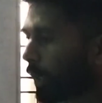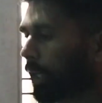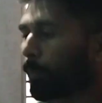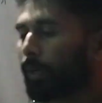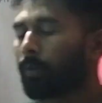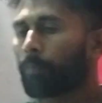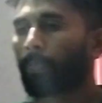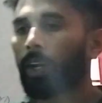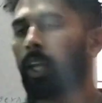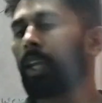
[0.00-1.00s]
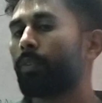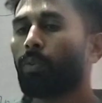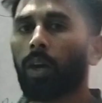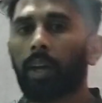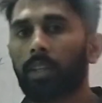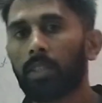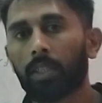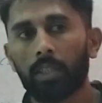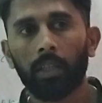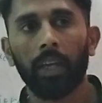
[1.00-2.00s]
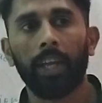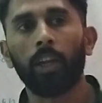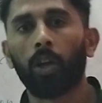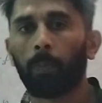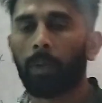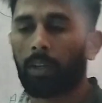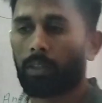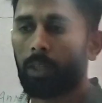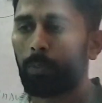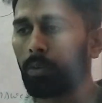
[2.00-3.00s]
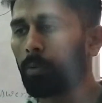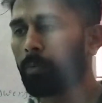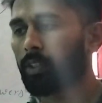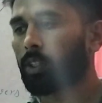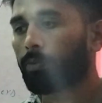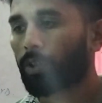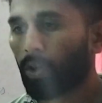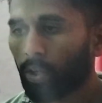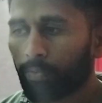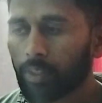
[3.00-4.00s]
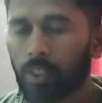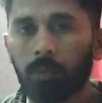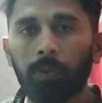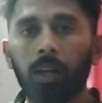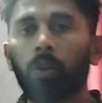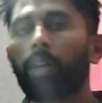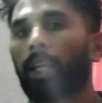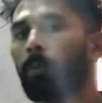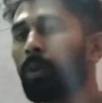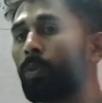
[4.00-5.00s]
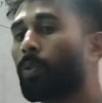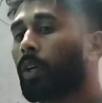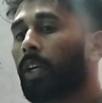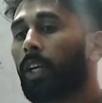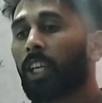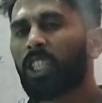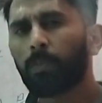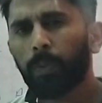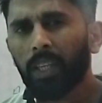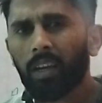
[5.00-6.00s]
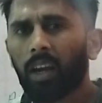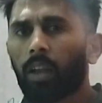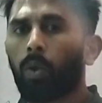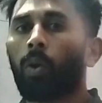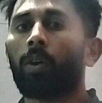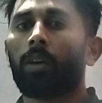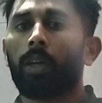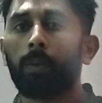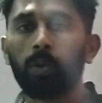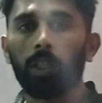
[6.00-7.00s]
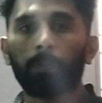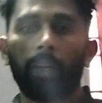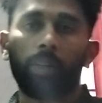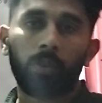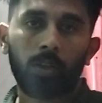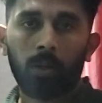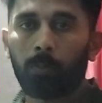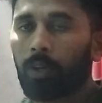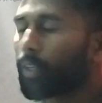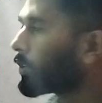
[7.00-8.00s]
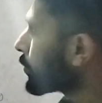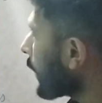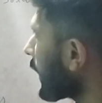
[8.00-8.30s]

what happened, like if you are discussing any topic, the problem is this with all of us, that we are not able to speak along about that particular topic. So